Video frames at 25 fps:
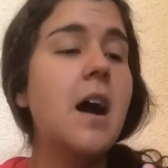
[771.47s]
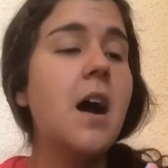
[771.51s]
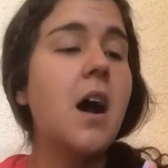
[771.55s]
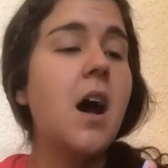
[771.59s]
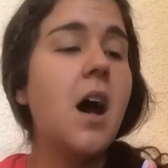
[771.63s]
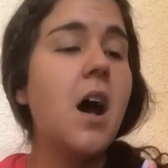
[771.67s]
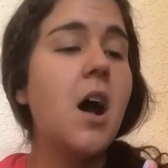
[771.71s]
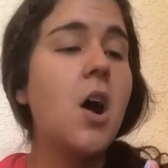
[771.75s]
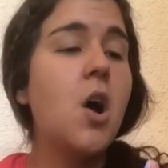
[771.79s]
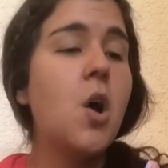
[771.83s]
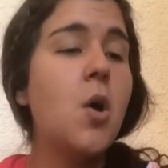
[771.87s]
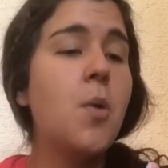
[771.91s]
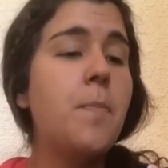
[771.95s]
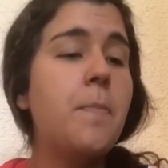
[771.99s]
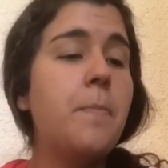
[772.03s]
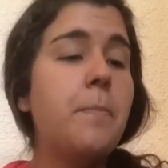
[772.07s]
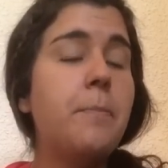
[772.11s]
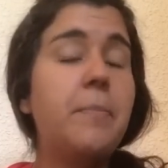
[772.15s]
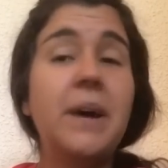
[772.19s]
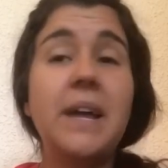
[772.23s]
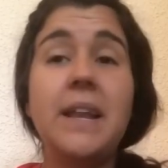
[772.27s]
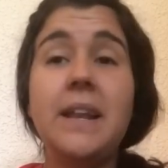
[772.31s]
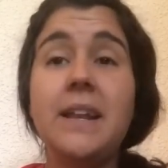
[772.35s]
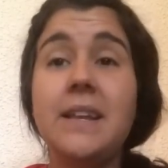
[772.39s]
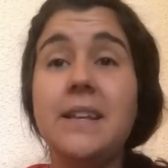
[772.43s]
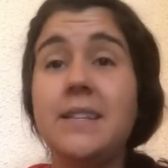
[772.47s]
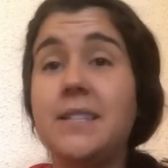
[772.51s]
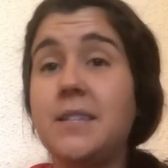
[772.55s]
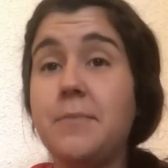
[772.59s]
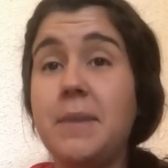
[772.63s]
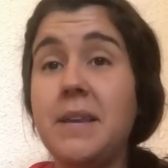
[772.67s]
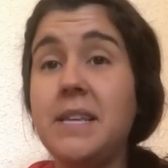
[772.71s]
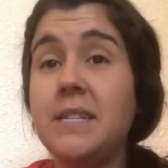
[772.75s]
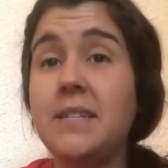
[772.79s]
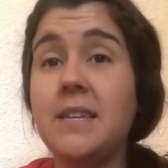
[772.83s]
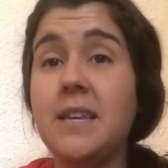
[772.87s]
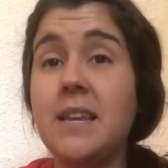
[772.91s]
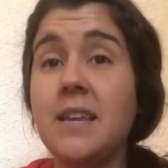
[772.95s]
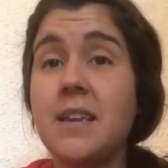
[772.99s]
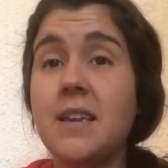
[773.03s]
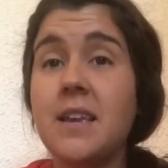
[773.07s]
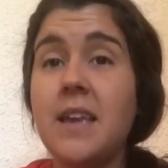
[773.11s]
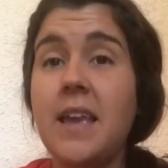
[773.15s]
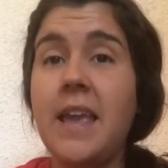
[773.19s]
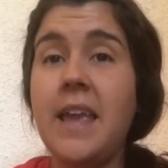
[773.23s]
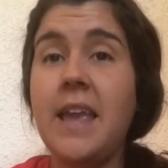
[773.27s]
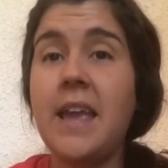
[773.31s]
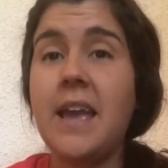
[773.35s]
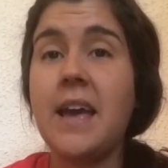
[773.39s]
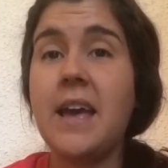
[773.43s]
um, but it's amazing
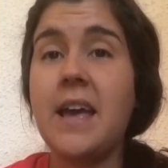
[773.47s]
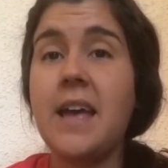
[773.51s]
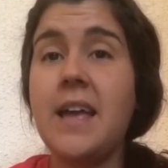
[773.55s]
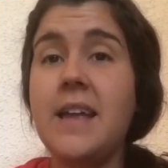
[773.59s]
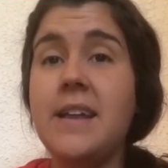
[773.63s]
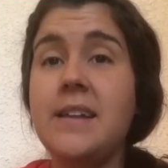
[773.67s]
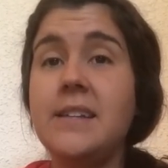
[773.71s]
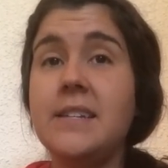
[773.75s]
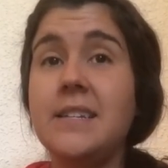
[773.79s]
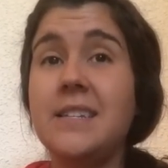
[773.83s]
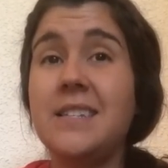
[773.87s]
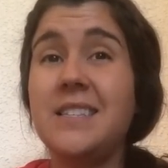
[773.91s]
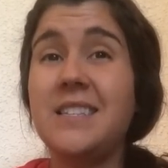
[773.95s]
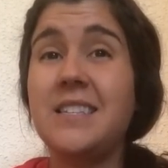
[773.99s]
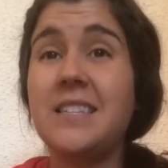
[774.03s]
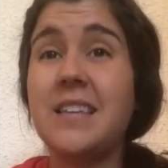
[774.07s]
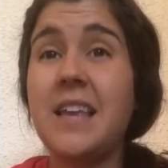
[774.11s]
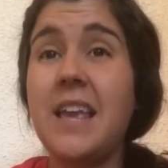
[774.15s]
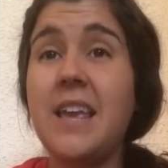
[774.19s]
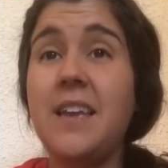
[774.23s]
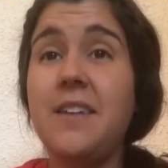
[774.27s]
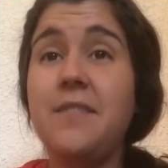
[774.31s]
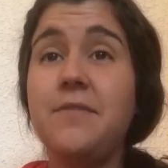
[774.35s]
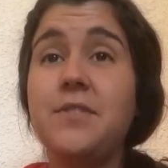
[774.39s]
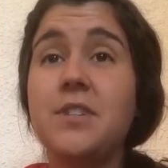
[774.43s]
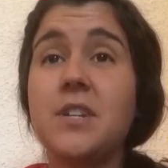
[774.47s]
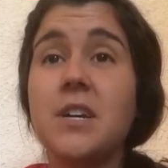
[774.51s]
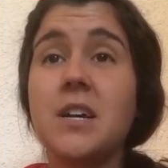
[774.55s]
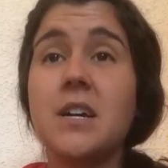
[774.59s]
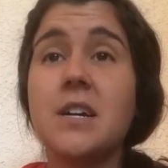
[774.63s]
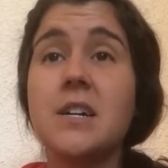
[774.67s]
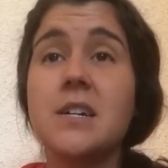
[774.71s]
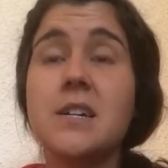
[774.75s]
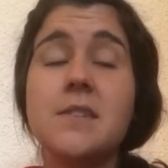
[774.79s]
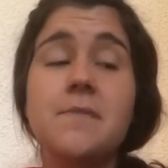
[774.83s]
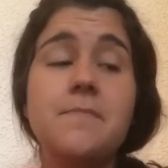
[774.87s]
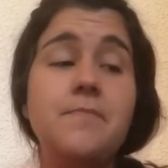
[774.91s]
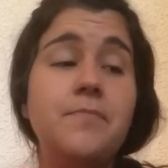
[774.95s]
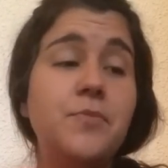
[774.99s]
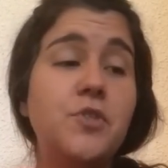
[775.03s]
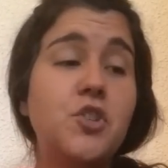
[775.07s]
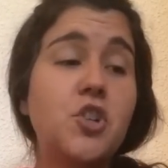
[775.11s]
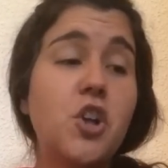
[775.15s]
and it saved um,